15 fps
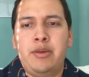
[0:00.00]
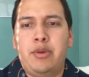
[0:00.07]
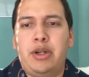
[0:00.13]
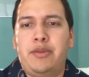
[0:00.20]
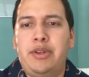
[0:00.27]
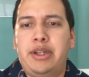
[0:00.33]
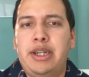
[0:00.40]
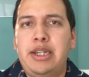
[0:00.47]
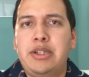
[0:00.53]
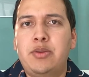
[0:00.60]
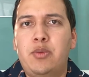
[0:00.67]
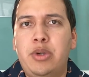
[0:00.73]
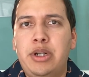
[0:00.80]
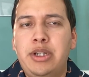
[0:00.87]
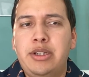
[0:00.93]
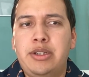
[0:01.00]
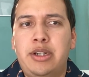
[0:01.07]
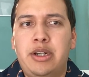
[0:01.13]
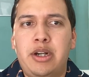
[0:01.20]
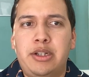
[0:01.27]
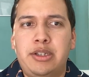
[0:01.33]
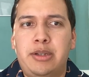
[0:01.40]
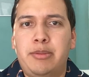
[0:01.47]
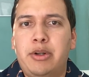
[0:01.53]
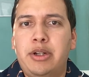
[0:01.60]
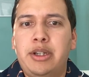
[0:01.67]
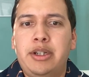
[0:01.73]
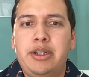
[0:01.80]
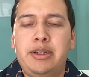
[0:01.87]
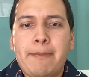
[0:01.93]
whatever the case was, and content
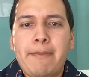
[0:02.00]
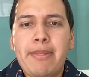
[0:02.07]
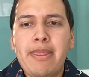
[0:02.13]
marketing.